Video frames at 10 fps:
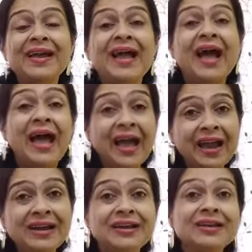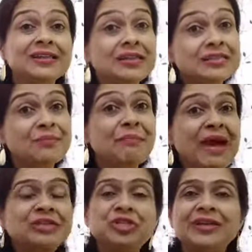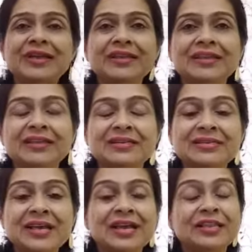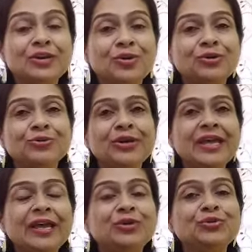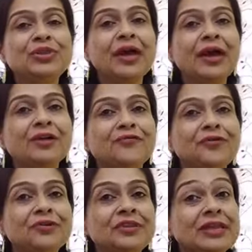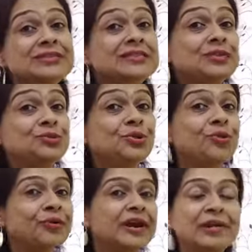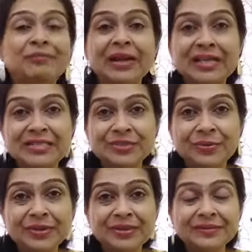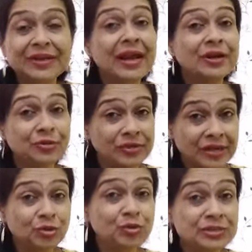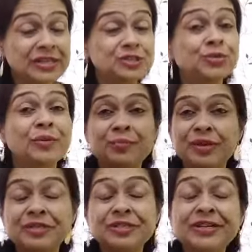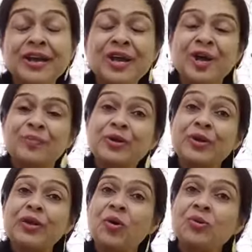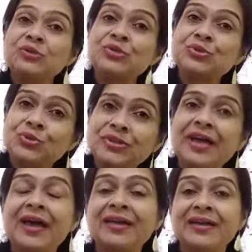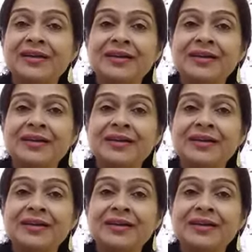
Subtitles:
And there is a magic in this, that not only can you thank for things that you are already blessed with and that those that you appreciate, but you can also thank